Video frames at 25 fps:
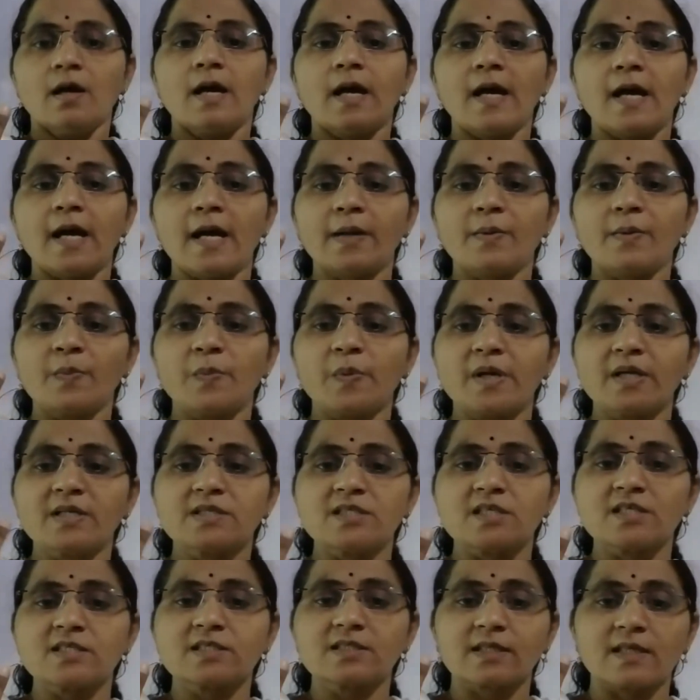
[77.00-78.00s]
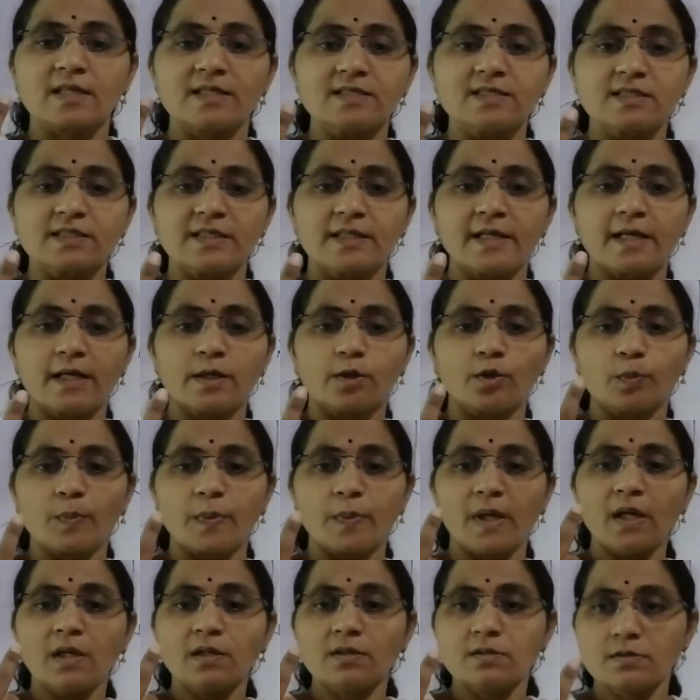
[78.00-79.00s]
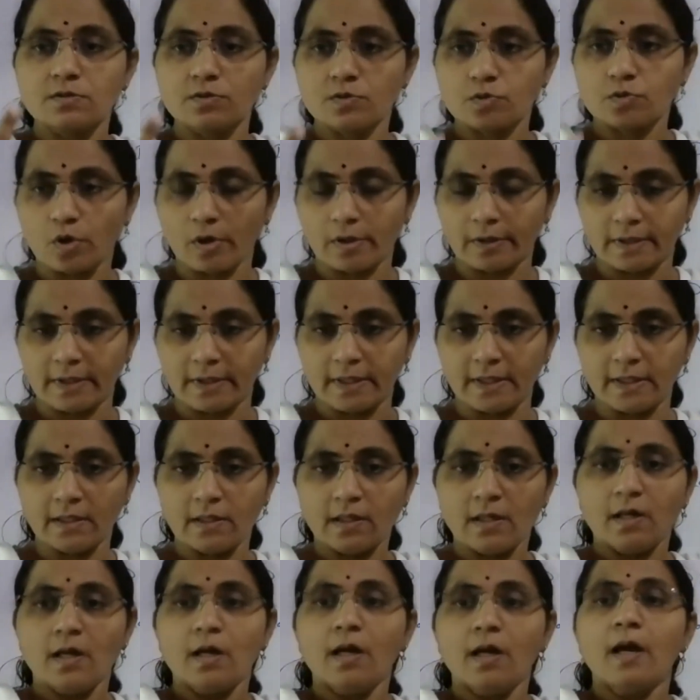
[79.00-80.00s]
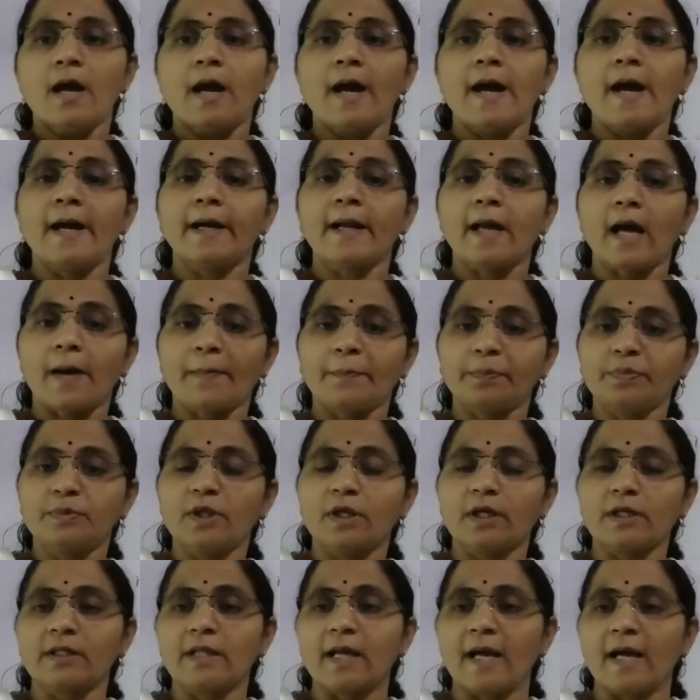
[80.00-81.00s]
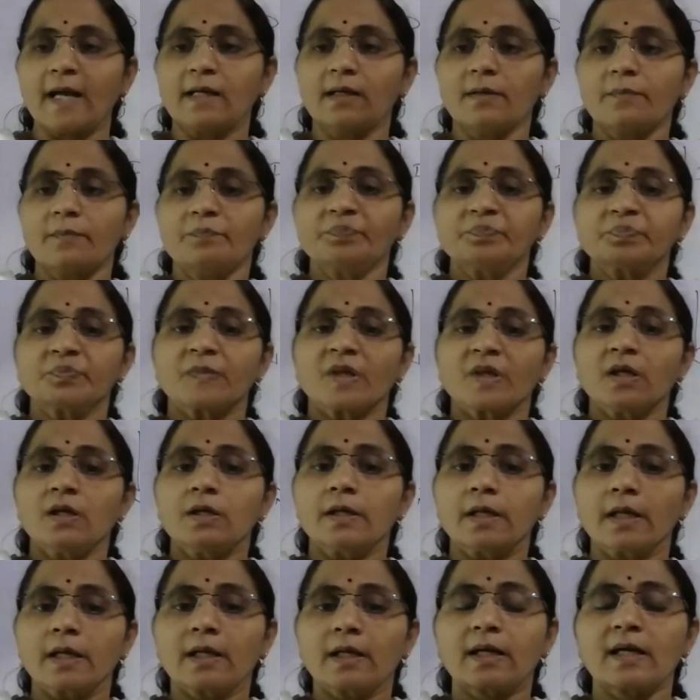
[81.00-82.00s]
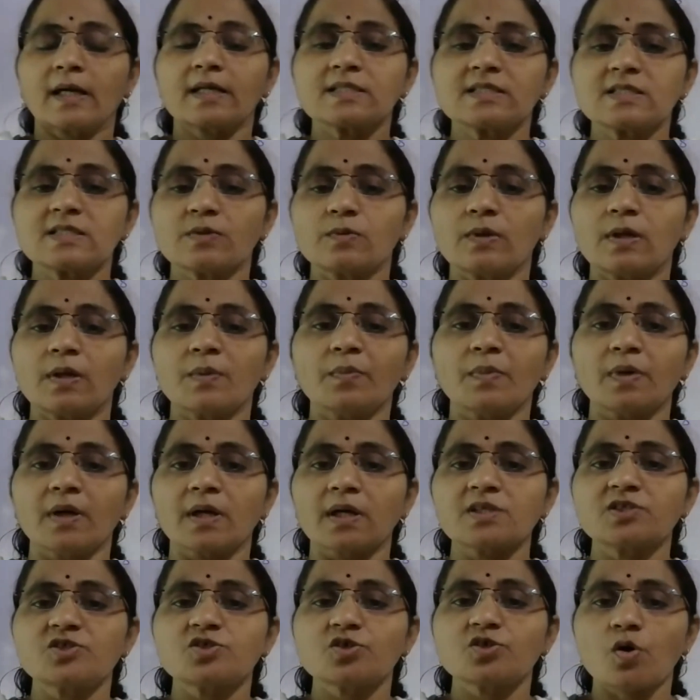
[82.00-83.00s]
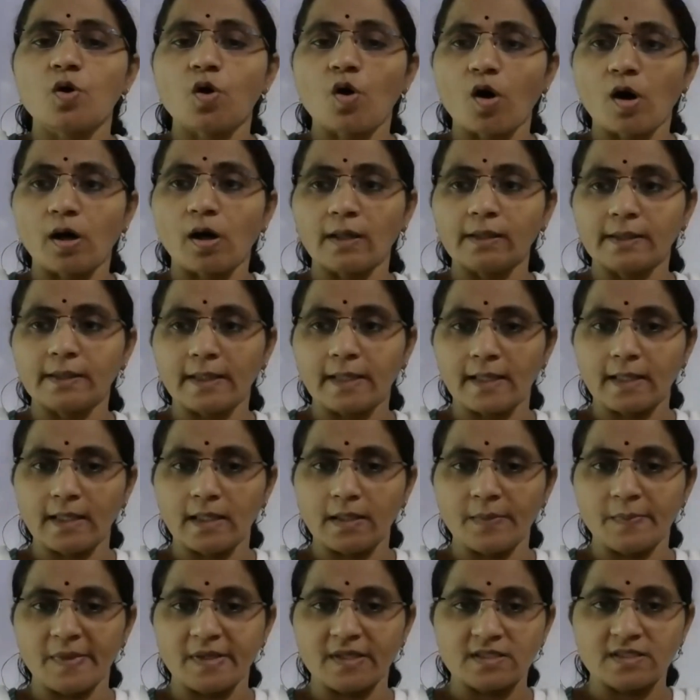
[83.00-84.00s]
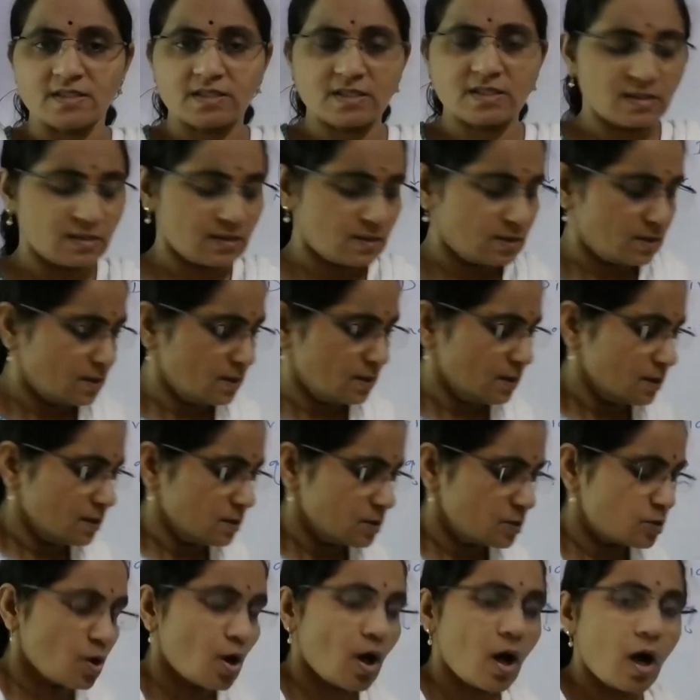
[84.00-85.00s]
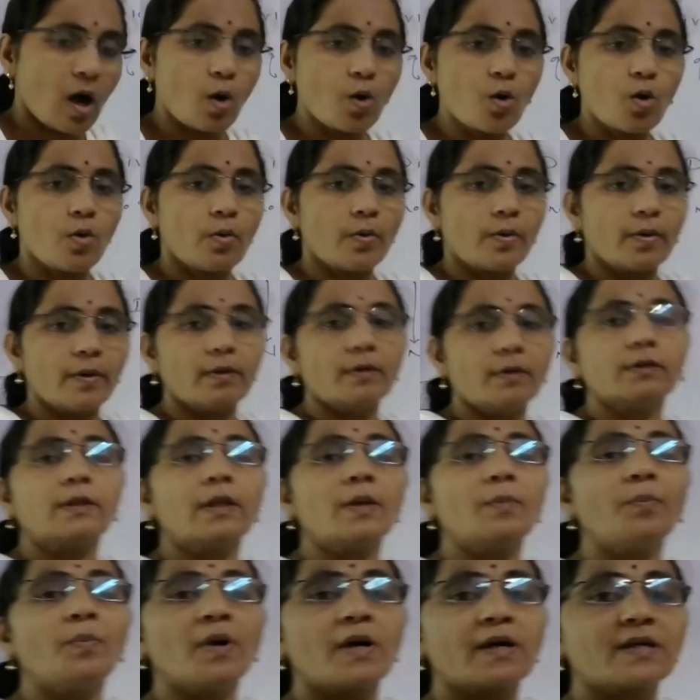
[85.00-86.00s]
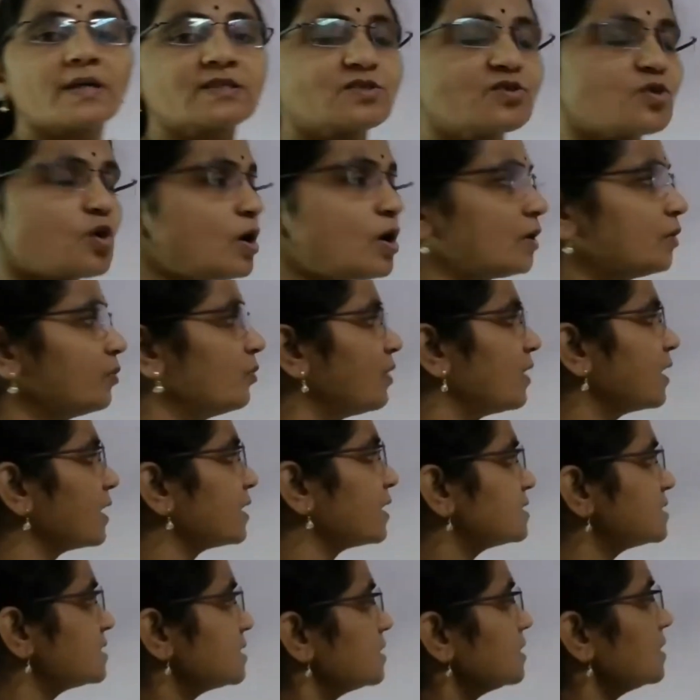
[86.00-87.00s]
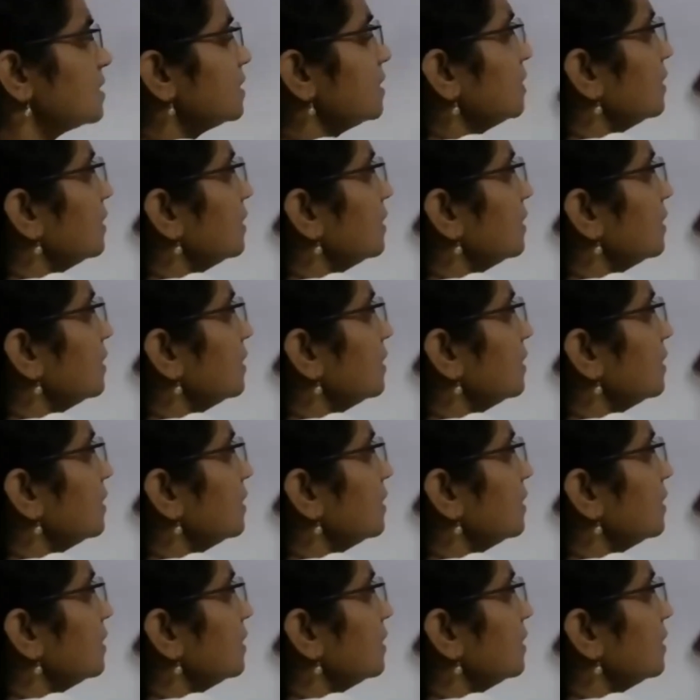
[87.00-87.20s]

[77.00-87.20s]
and which is considered to be sorted. And after that, recursively merge all the elements. So how the merge sort works?